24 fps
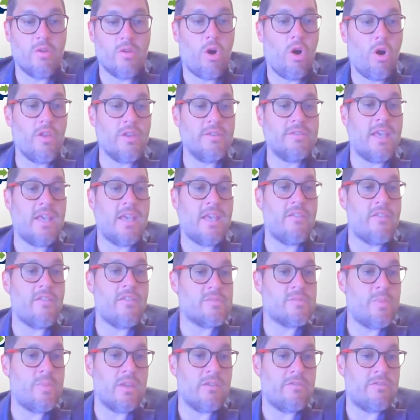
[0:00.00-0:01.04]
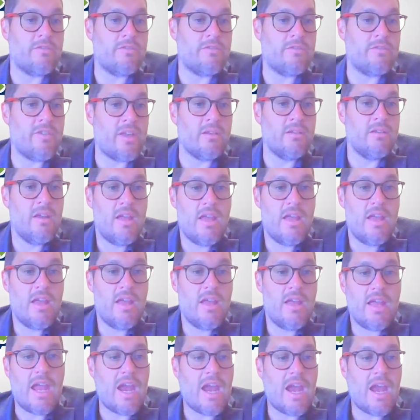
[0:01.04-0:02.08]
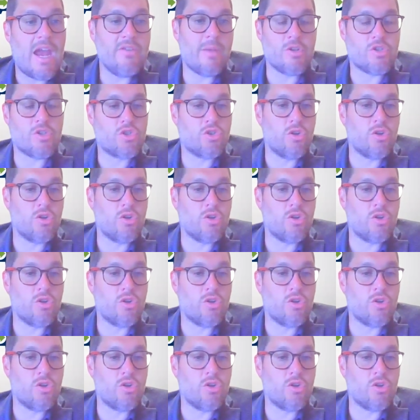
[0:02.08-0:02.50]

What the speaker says: all the data that's being fed in. Every time a